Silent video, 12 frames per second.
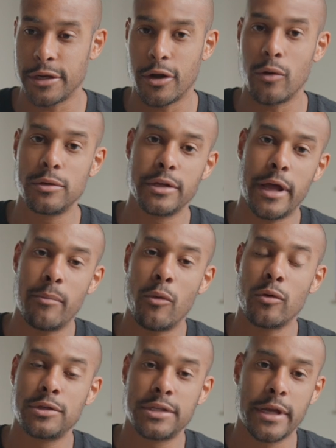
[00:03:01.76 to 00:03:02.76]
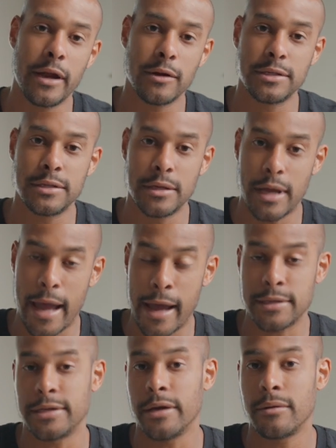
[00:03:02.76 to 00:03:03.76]
go to that most scarce
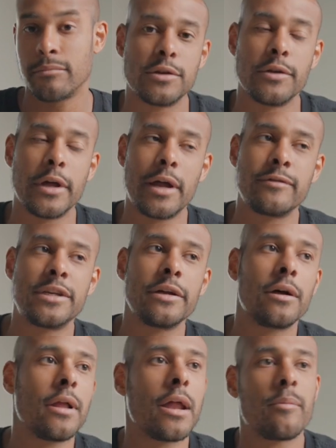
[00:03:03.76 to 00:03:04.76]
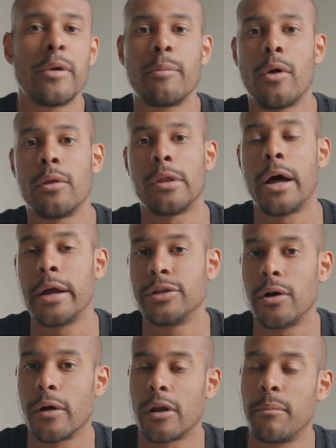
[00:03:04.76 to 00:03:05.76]
asset. So then I've seen a lot of people online
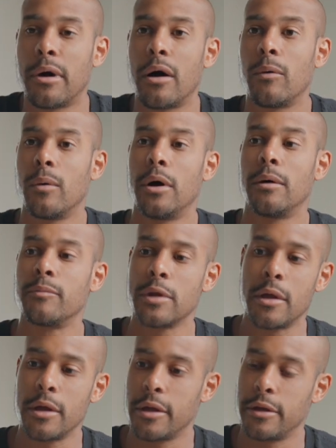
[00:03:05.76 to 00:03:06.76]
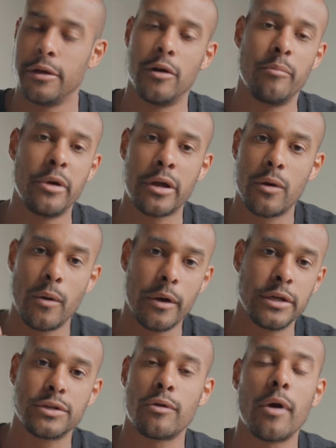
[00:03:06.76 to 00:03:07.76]
talking about, well, you know, Bitcoin
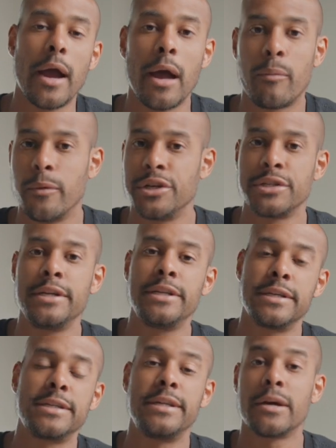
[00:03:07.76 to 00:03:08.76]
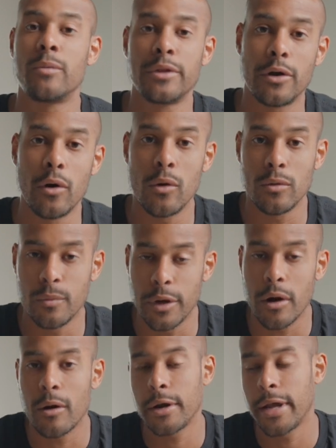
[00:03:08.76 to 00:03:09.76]
is crap. We just need to stick with gold. We
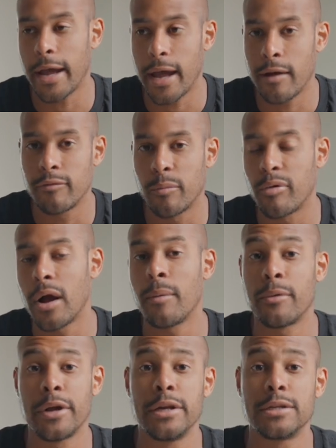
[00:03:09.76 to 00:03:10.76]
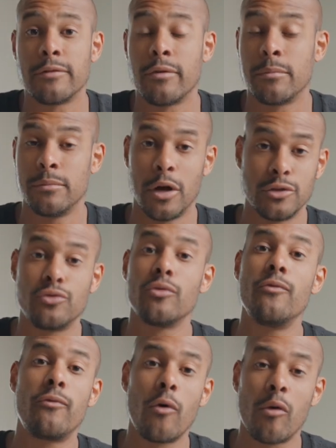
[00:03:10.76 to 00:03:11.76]
already have the properties of a
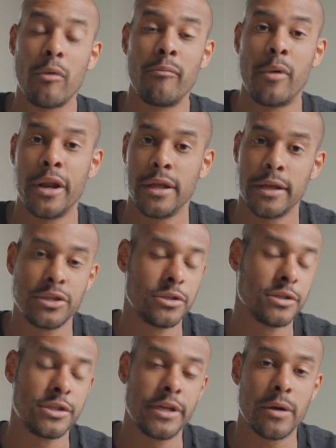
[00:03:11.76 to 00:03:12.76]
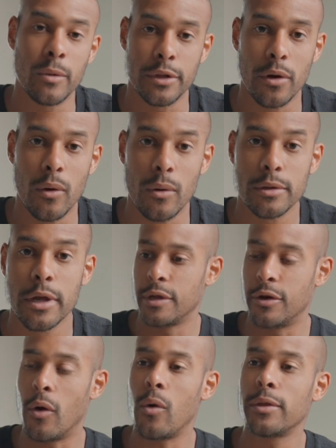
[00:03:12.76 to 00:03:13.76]
true form of money. Let's just stick with gold.
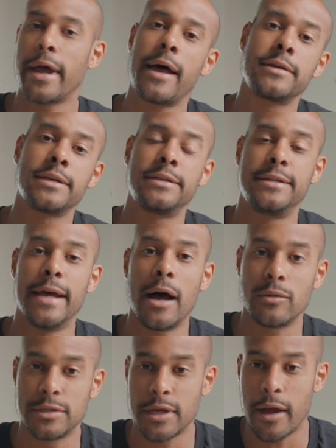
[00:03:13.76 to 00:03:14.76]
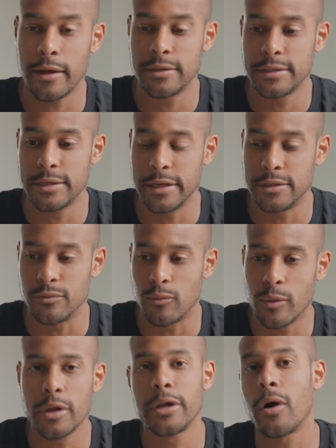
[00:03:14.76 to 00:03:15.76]
Gold has its downsides. It's
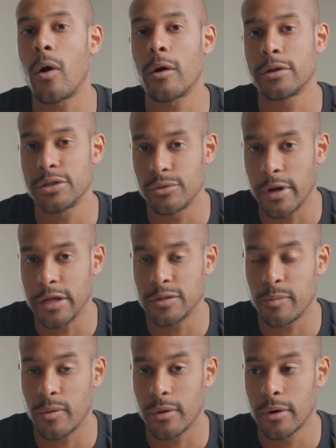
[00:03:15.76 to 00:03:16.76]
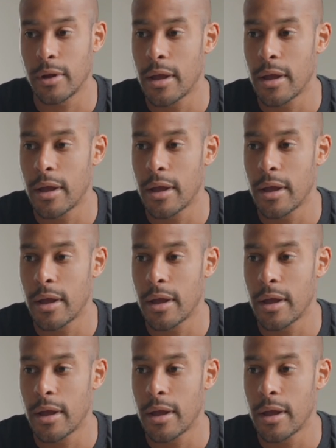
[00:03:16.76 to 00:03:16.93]
really hard to transport.